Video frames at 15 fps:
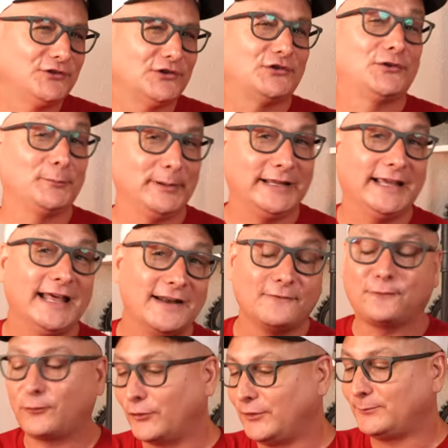is just the beginning
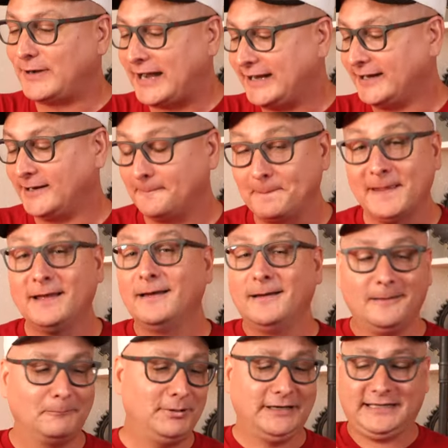for them right here.
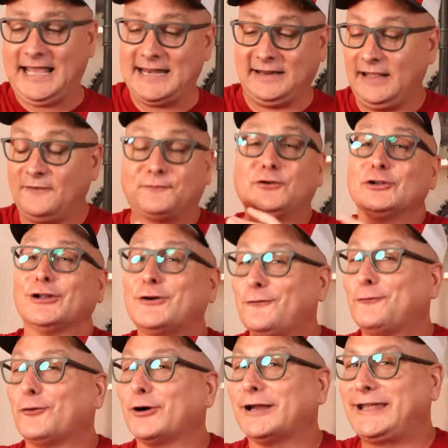But again, if you're looking
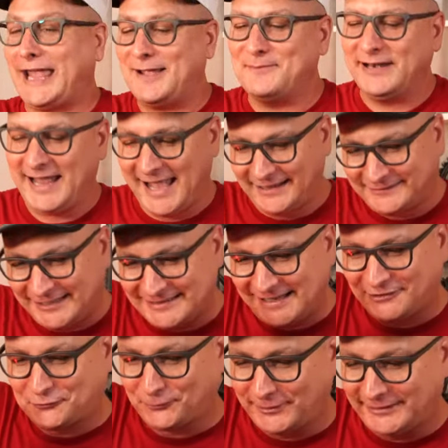for a gaming headset
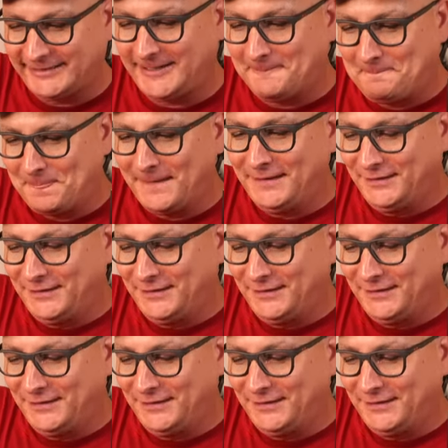that's really